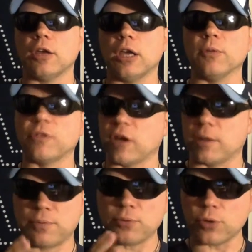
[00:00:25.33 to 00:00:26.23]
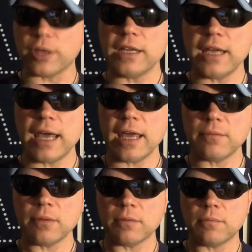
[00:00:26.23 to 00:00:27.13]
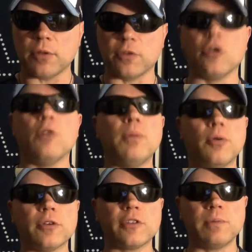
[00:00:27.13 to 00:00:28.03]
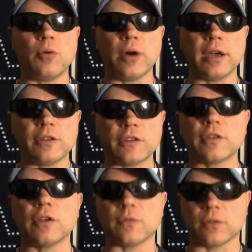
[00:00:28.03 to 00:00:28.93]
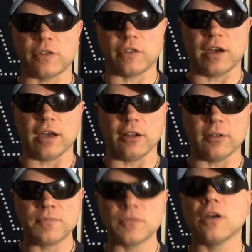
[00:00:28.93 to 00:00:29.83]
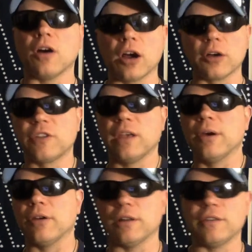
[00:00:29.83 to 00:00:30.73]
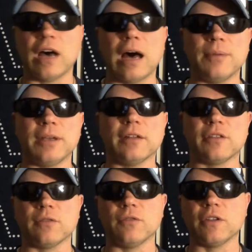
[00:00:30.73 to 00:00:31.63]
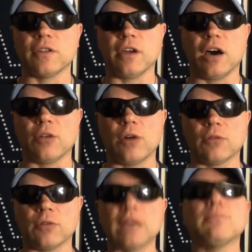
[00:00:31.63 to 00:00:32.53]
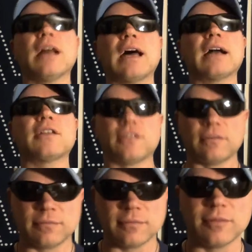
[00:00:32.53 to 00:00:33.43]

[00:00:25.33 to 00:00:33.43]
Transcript: It was not a pretty game, but there's no bonus points for style. Argos came out on top against the visiting Ottawa Red Blacks.